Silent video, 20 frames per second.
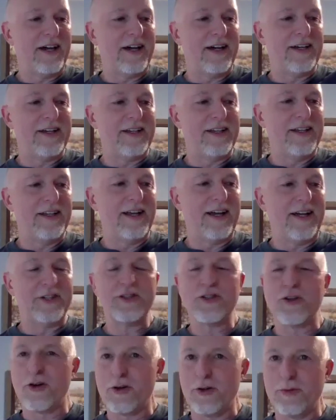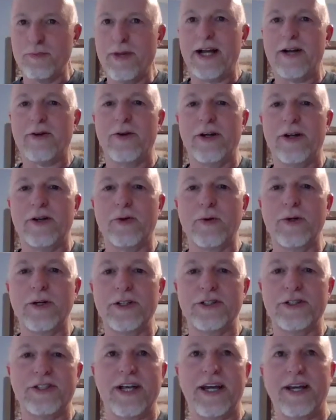I circled back around to
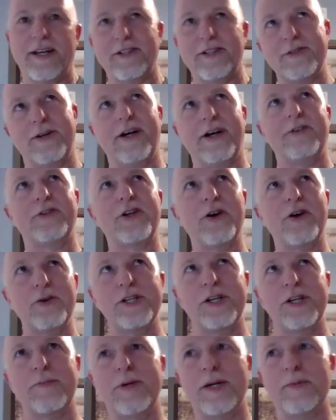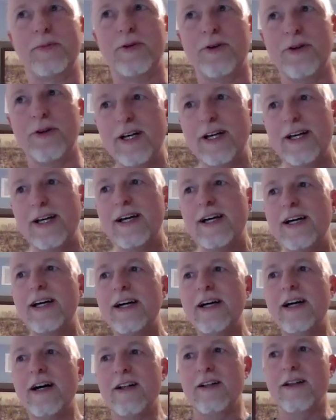real estate. So when I was coaching people,
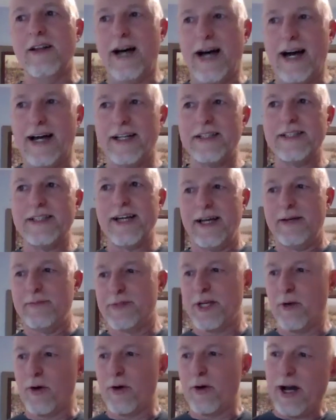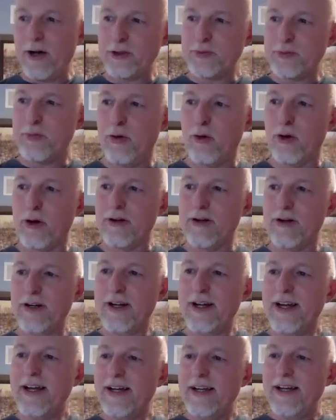a lot of times they were house poor,
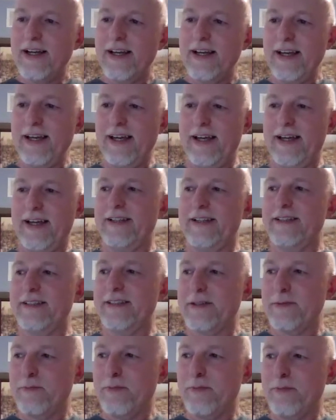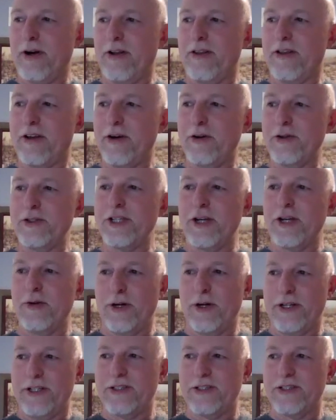and part of the coaching
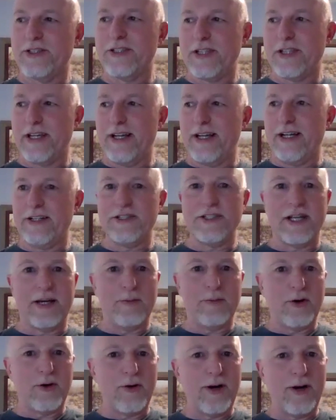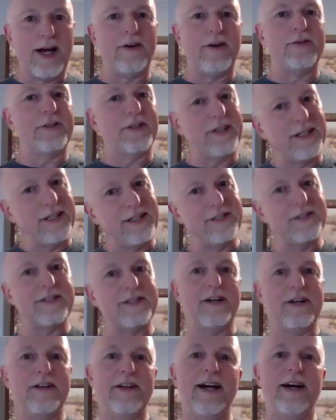was to get on stable ground, you need to
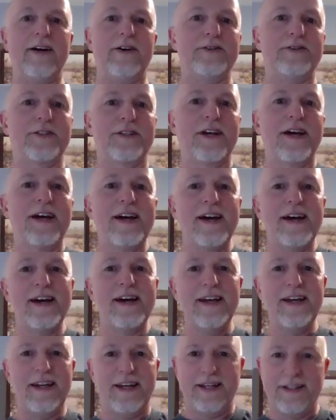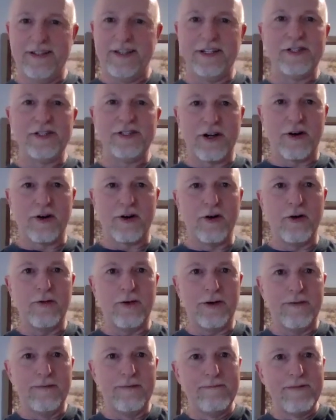sell the house and let's start
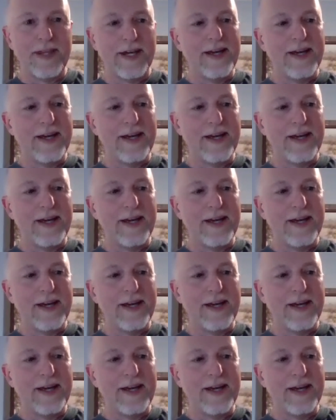over.